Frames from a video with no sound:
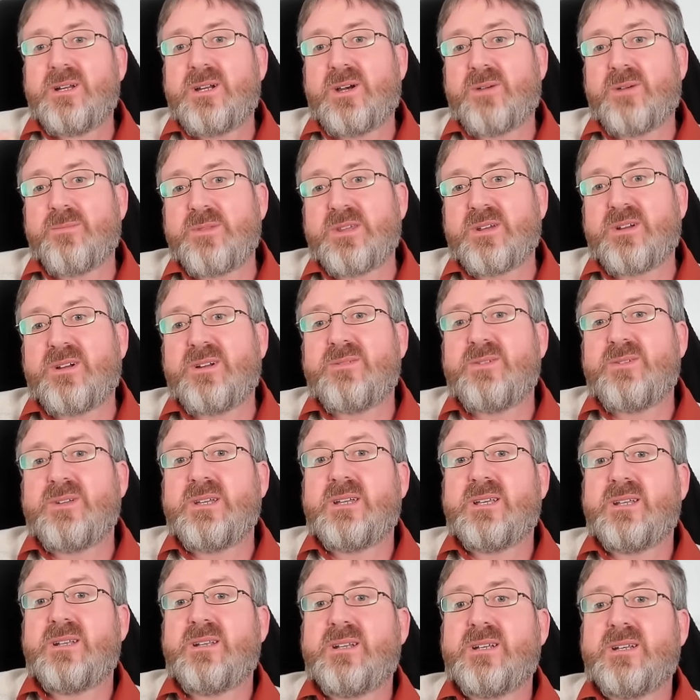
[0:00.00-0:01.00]
observing
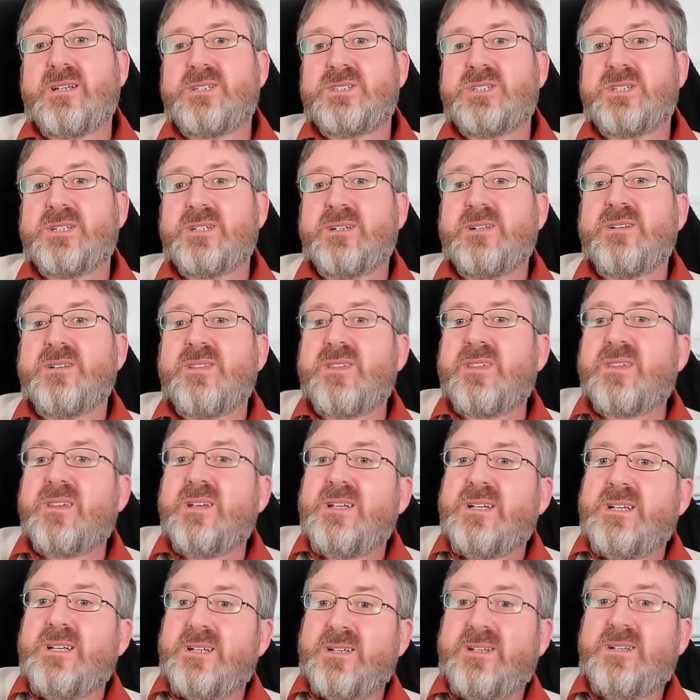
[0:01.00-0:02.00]
conditions,
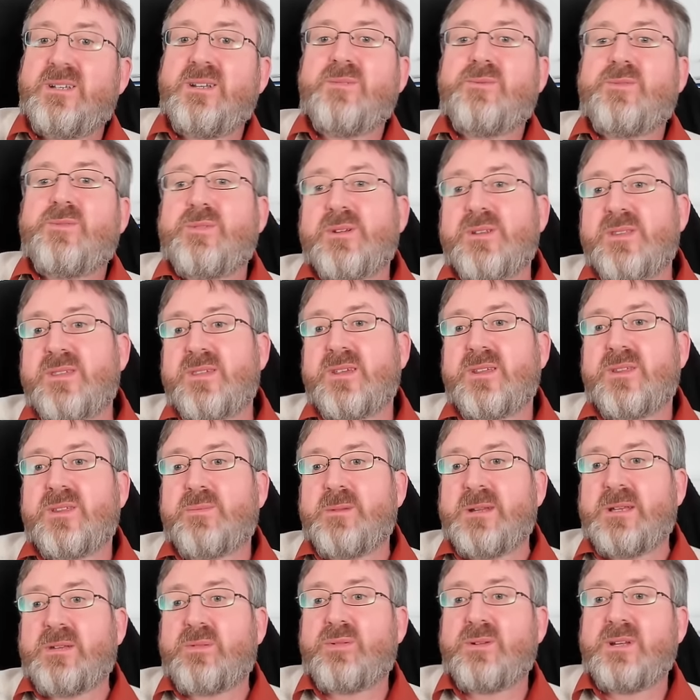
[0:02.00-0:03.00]
differences
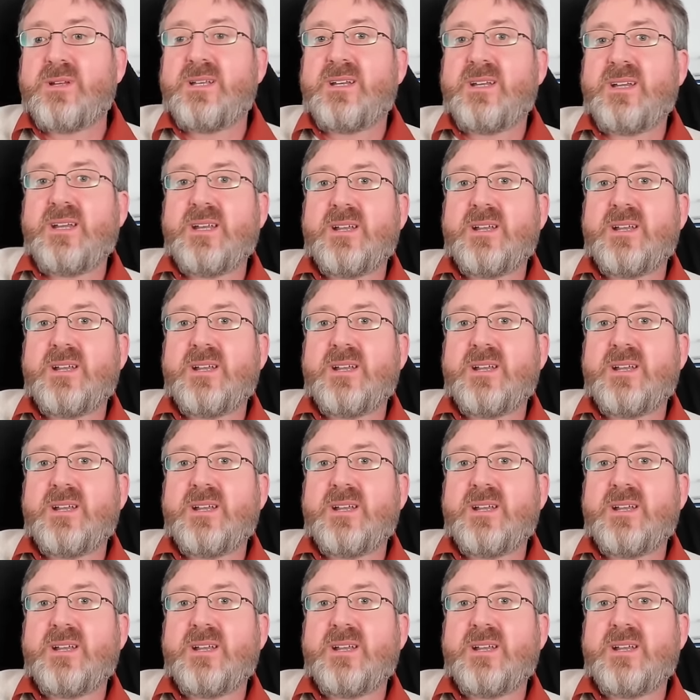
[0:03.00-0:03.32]
between the